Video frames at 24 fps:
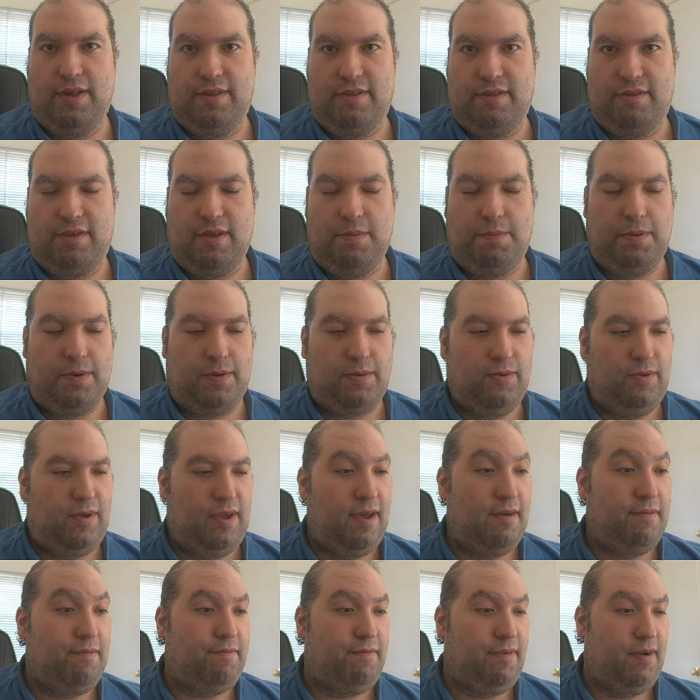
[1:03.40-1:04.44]
typically
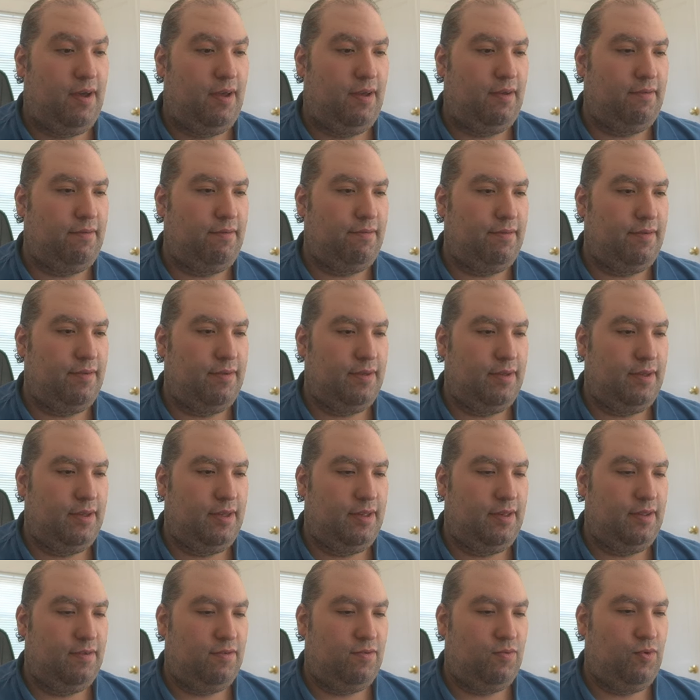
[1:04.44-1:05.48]

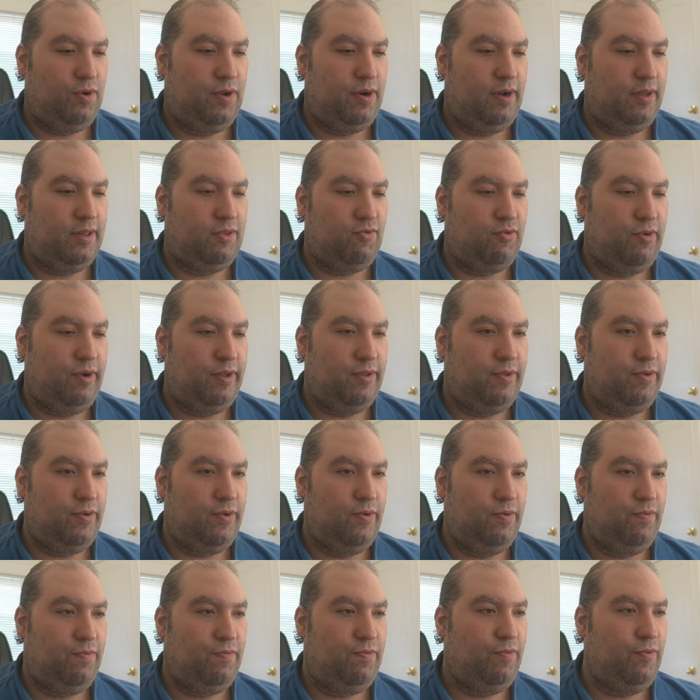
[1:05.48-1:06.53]
f5. This is what I try to
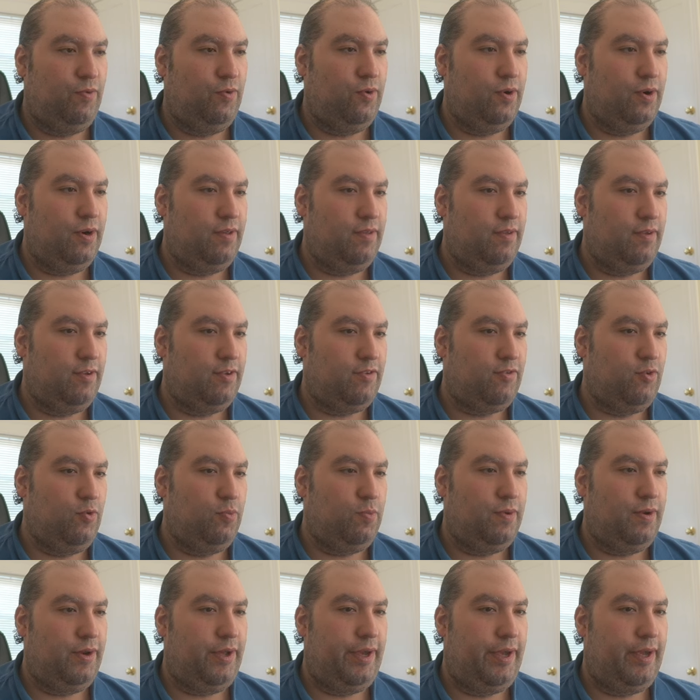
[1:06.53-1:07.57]
go for in this
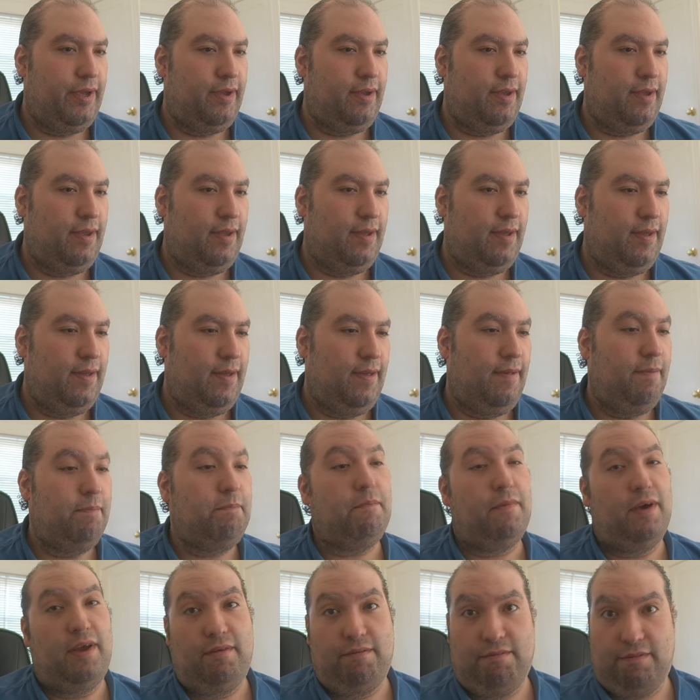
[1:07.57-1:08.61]
opening,
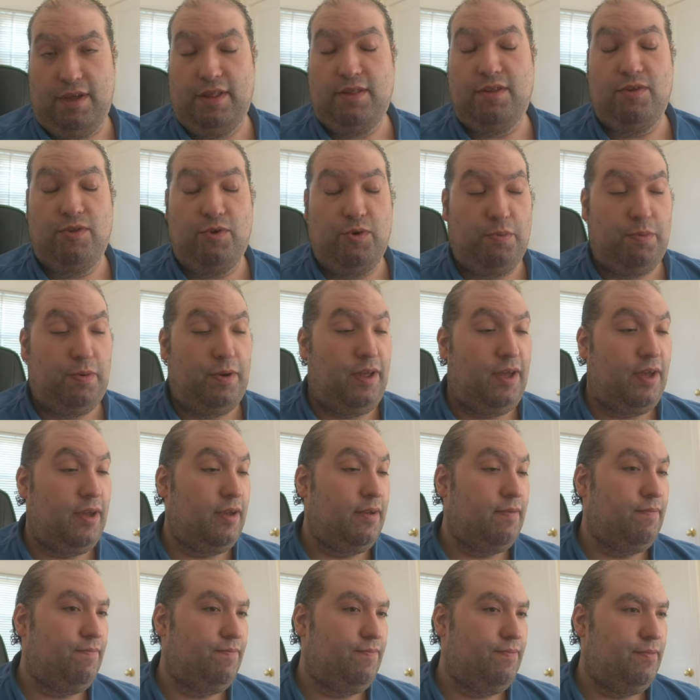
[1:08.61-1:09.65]
my invented
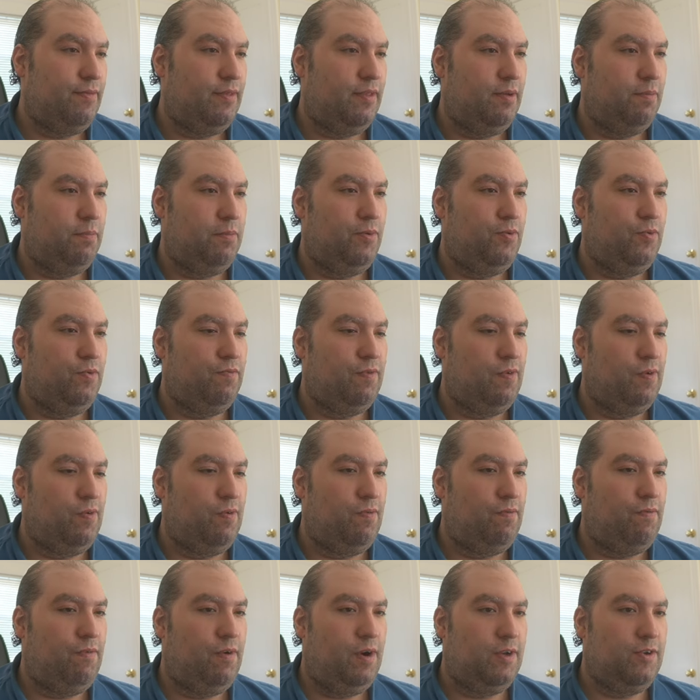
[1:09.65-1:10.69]
opening, the maneuver
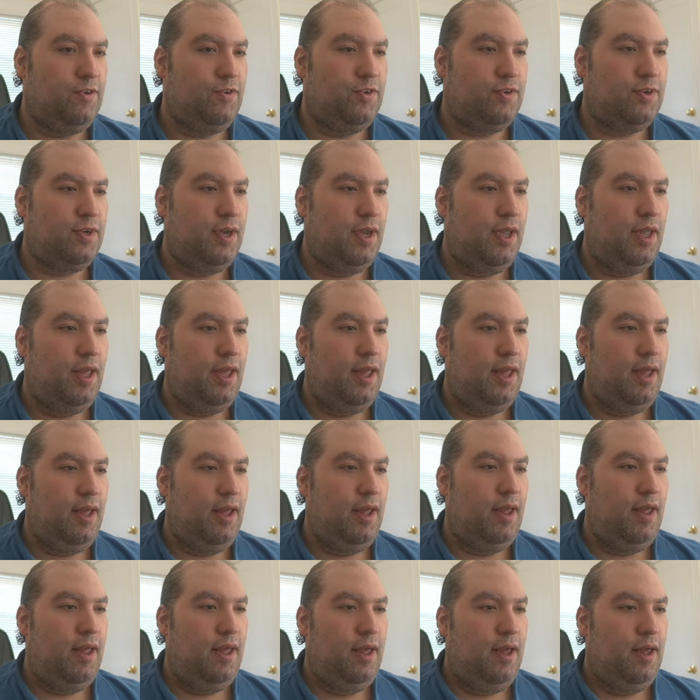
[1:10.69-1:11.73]
refresh.
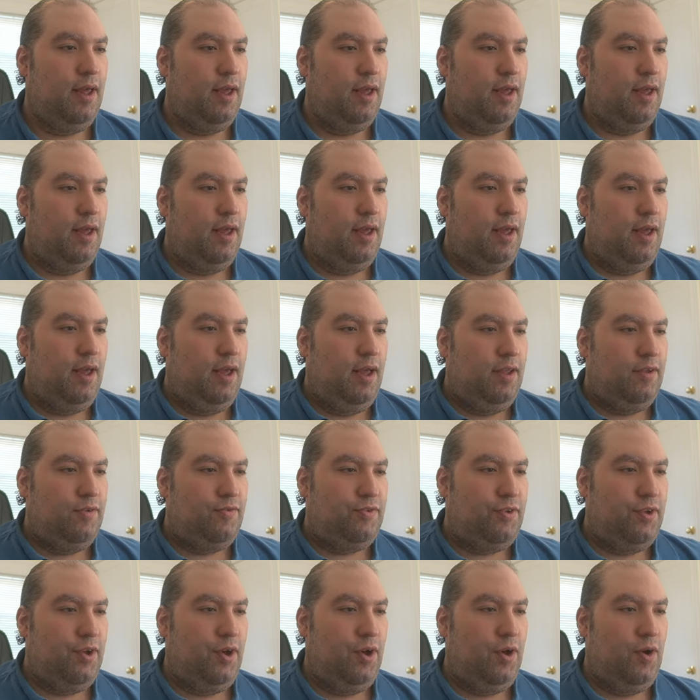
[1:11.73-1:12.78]

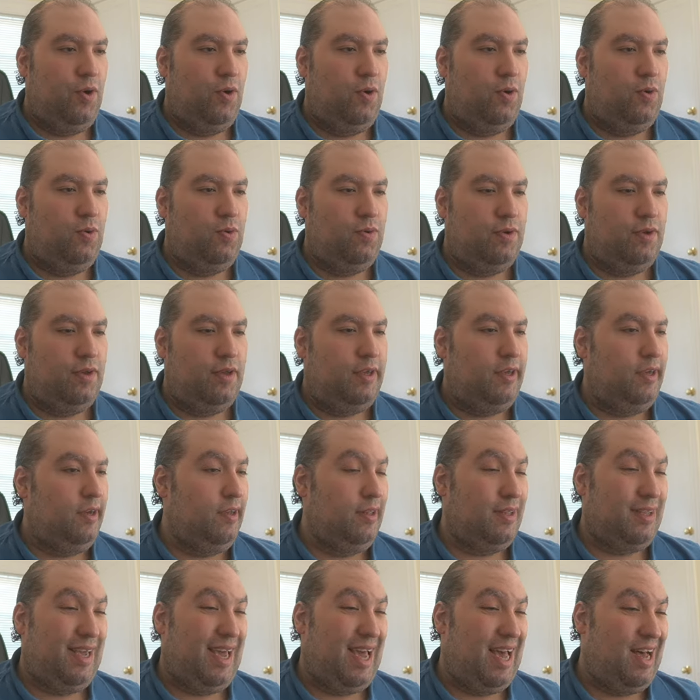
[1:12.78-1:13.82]
So he
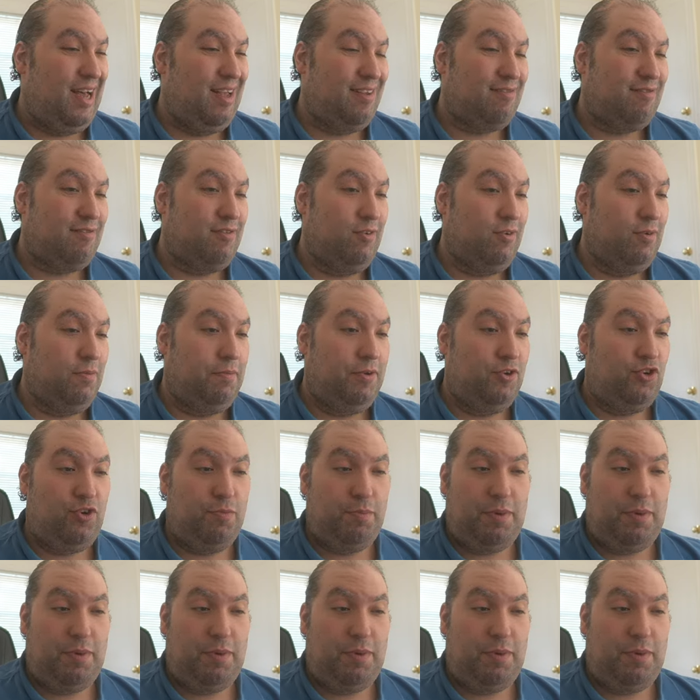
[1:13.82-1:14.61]
could castle, bishop